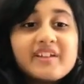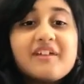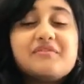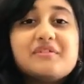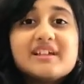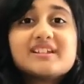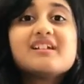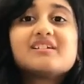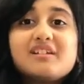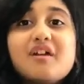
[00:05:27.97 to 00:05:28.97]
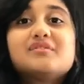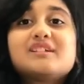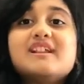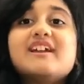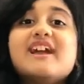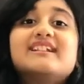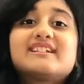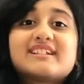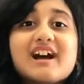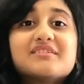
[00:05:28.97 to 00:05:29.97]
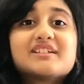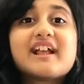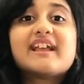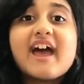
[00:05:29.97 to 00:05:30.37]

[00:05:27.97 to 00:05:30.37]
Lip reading: if you listen closely, it sounds like